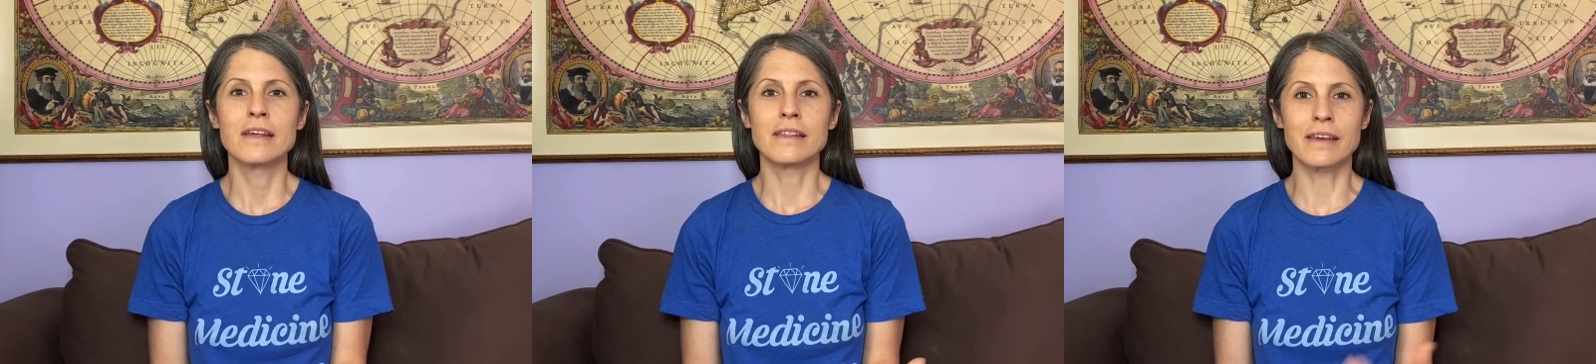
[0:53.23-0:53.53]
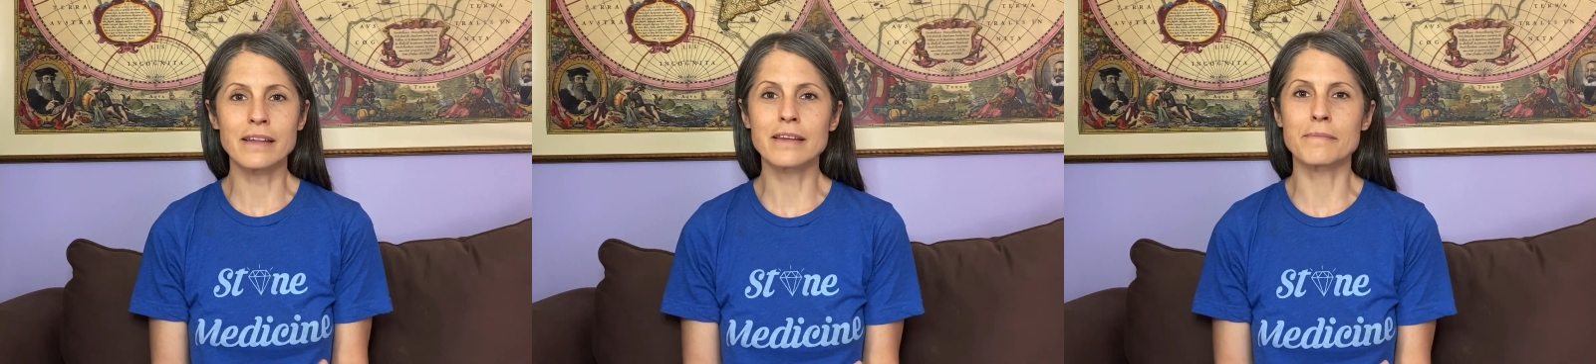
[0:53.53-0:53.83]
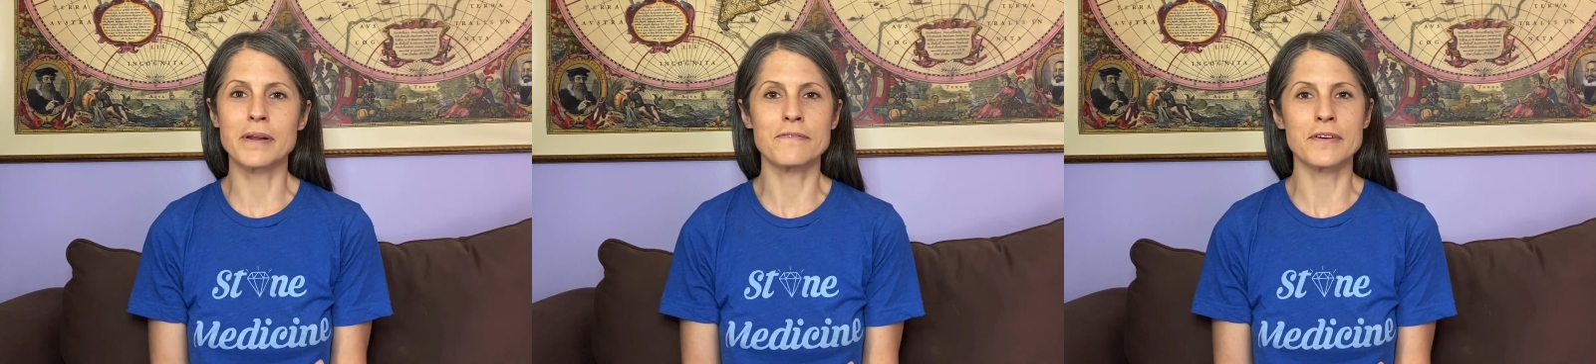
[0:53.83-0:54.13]
the healing
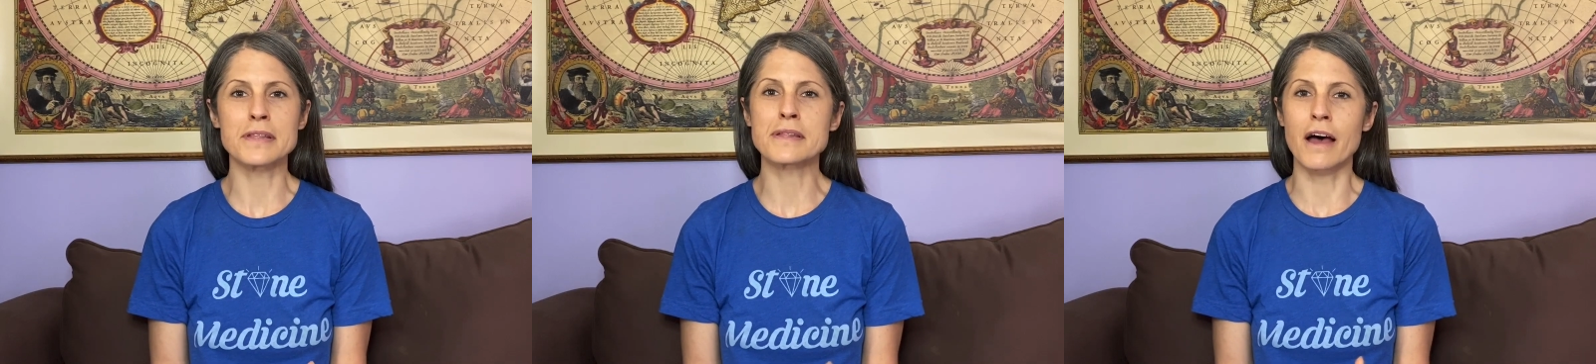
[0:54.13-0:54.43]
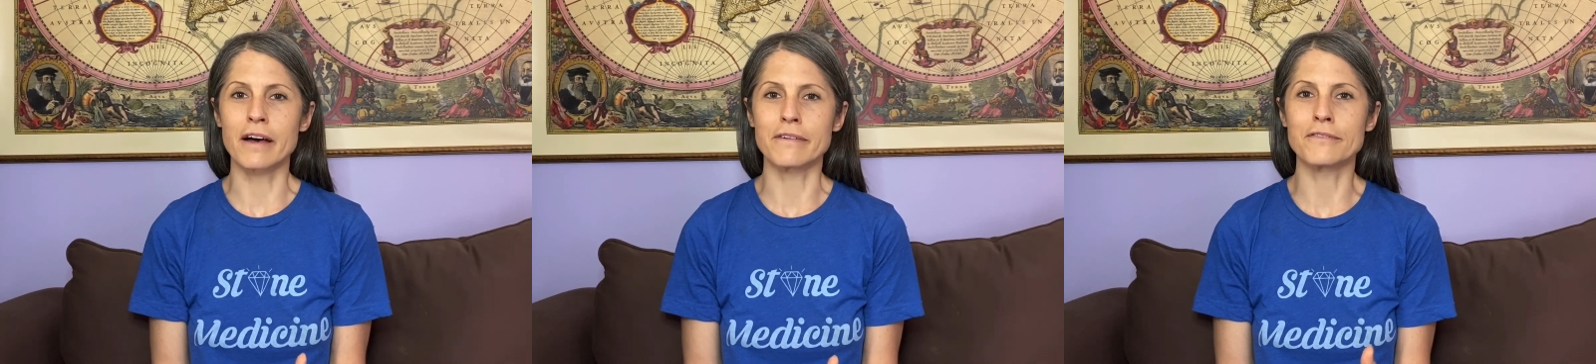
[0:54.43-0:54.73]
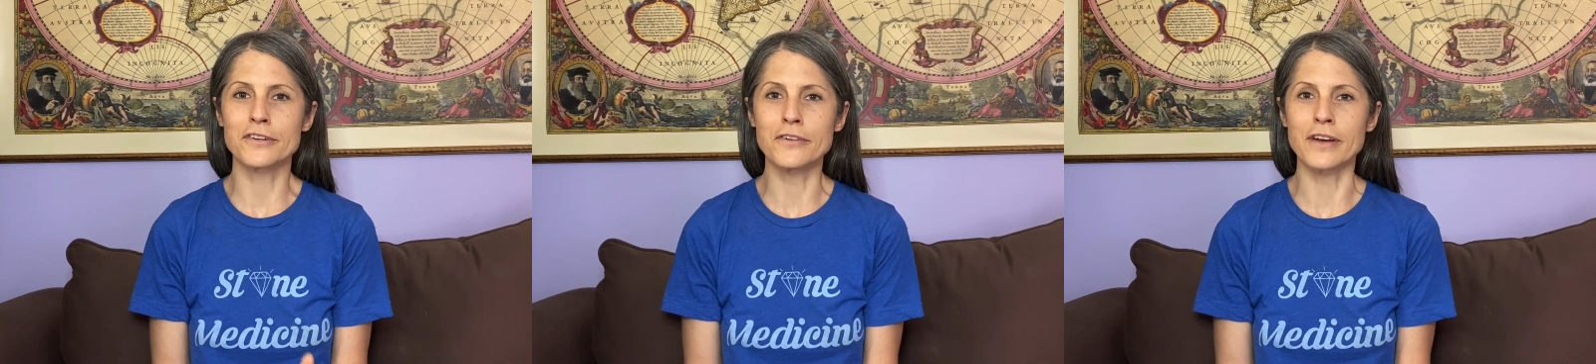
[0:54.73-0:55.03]
benefits of
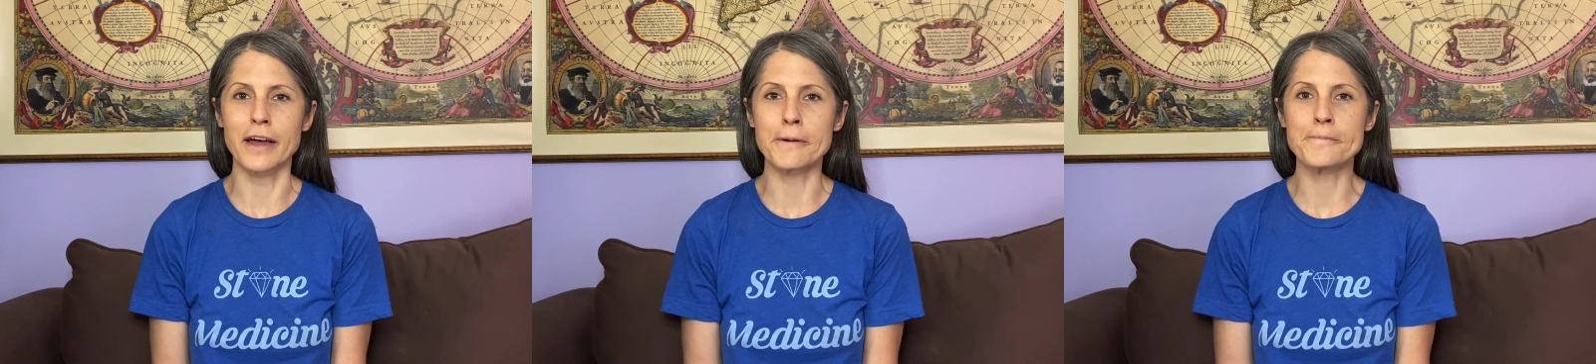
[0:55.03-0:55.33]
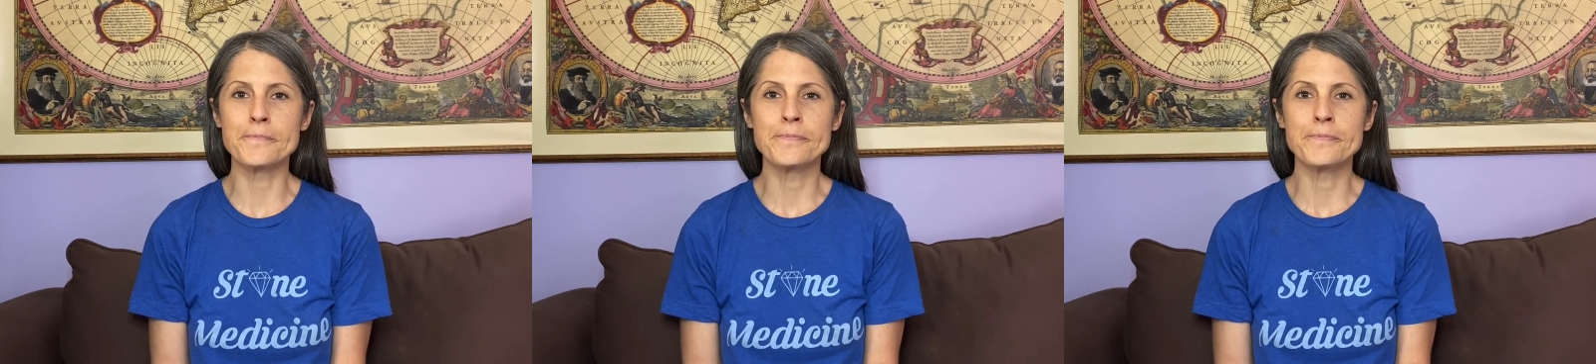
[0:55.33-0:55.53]
Shungite.